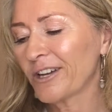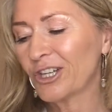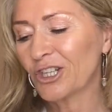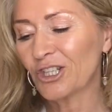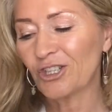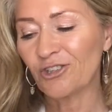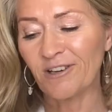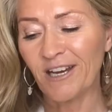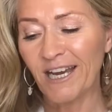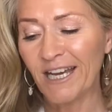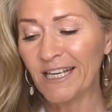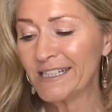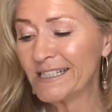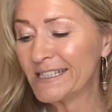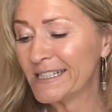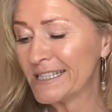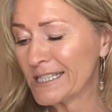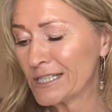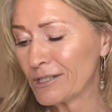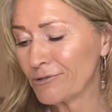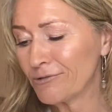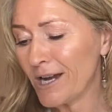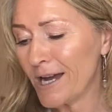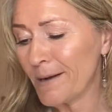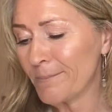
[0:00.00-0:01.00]
creating a
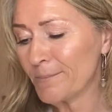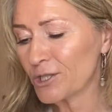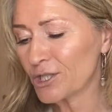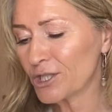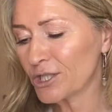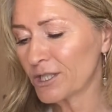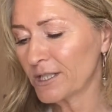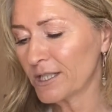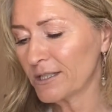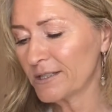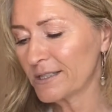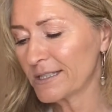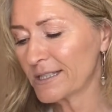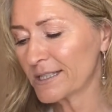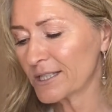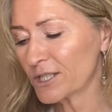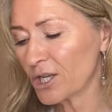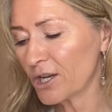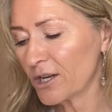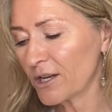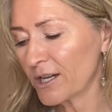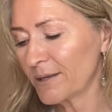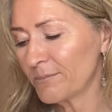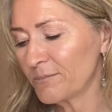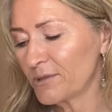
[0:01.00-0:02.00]
disruption at this
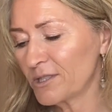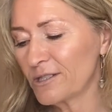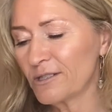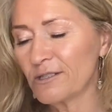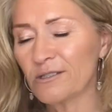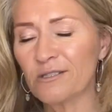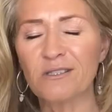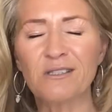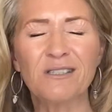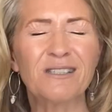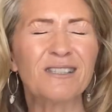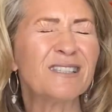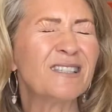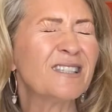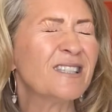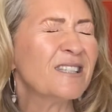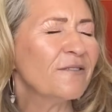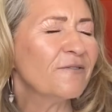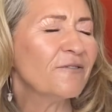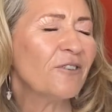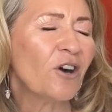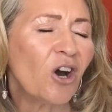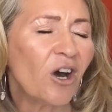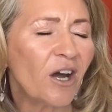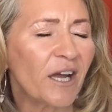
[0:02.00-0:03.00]
time to
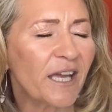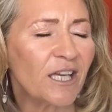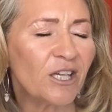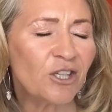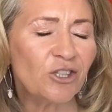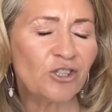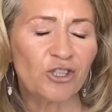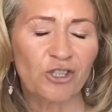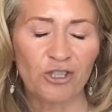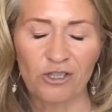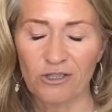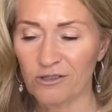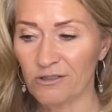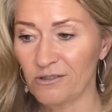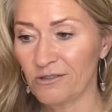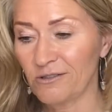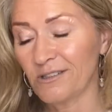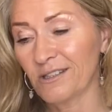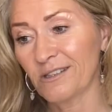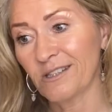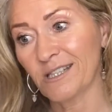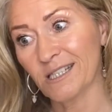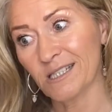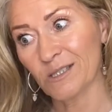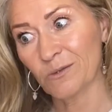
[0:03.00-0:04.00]
divide you.
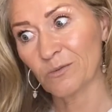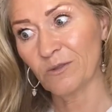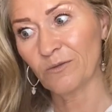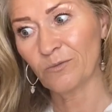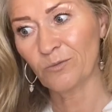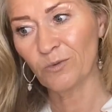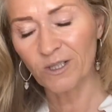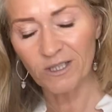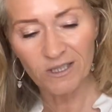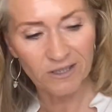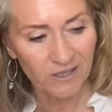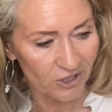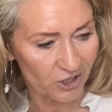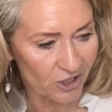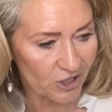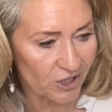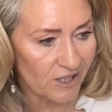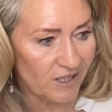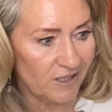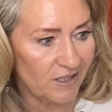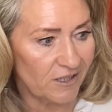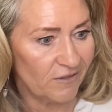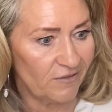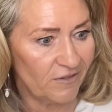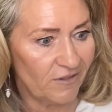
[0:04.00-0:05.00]
That's with one of the
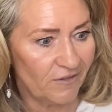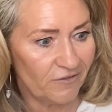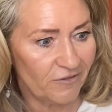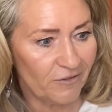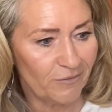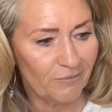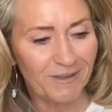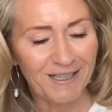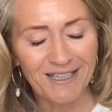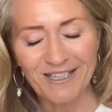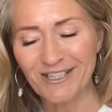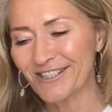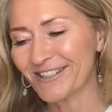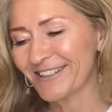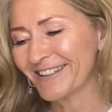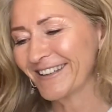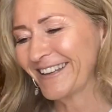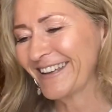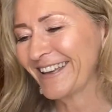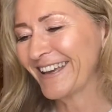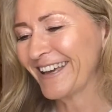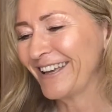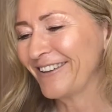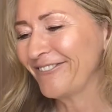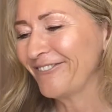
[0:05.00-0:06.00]
sheets of information
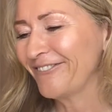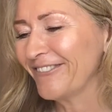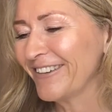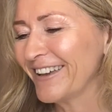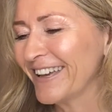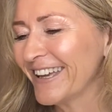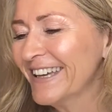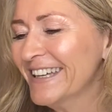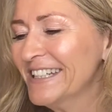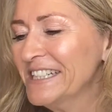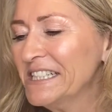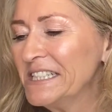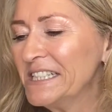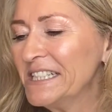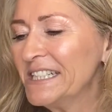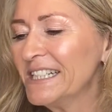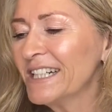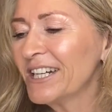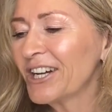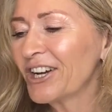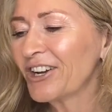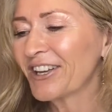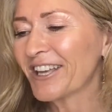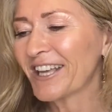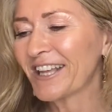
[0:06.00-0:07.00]
they gave me.
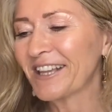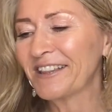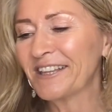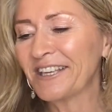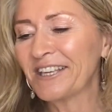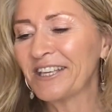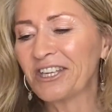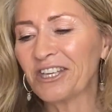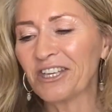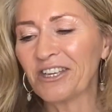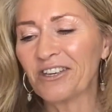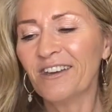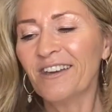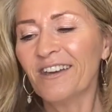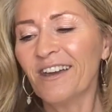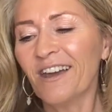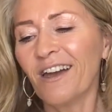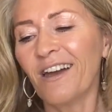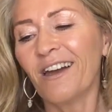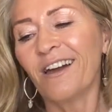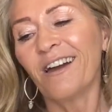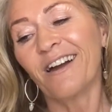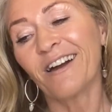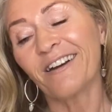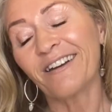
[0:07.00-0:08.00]
Okay, thank you.
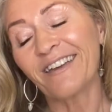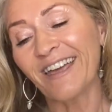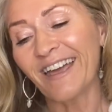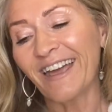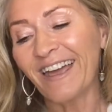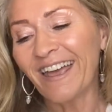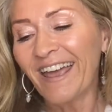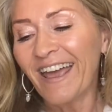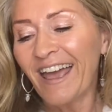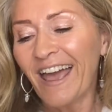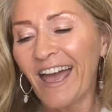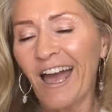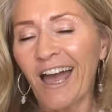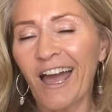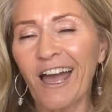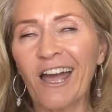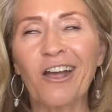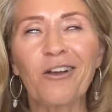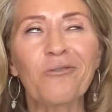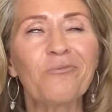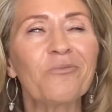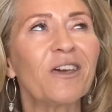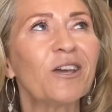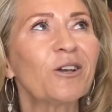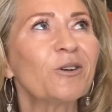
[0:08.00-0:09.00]
Okay,
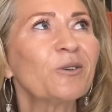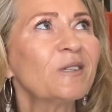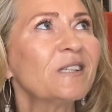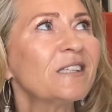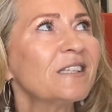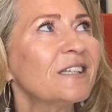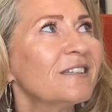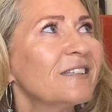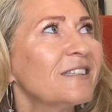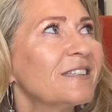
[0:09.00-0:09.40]
they also